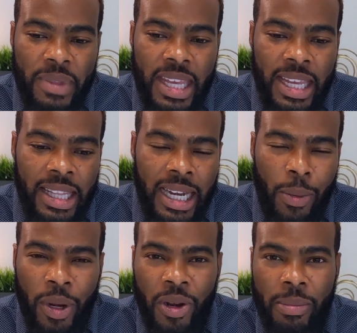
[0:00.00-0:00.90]
and then I
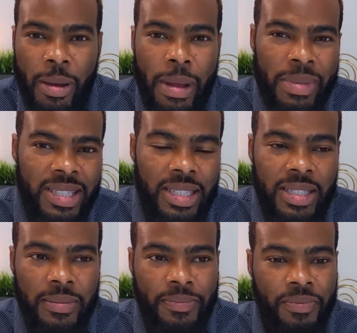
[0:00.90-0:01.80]
went on about my
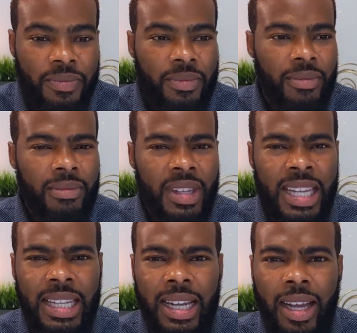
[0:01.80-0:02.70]
business.
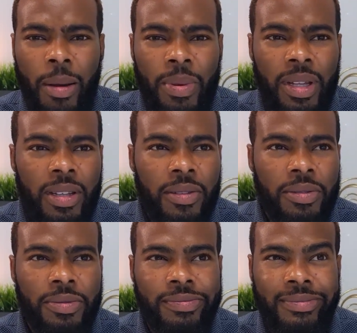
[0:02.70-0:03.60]
And then a couple of,